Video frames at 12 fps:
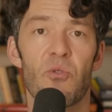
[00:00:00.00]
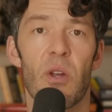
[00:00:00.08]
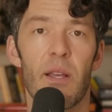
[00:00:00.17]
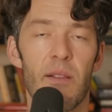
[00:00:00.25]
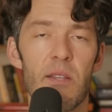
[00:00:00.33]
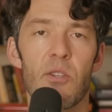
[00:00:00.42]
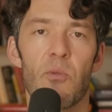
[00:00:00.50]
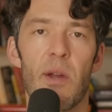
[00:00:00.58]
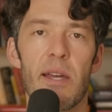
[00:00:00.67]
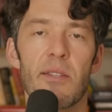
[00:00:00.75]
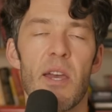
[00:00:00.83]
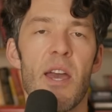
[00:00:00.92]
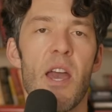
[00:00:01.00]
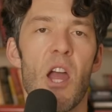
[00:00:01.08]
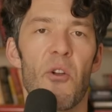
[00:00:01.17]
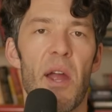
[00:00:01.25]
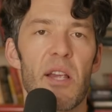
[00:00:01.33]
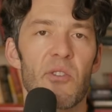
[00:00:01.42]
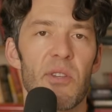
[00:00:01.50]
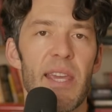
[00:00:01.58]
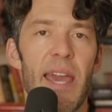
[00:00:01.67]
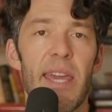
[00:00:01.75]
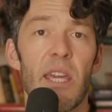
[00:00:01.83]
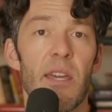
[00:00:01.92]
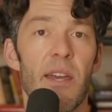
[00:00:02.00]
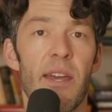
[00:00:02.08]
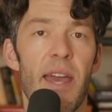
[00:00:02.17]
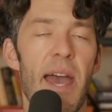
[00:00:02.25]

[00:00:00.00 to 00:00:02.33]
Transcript: triglycerides are actually a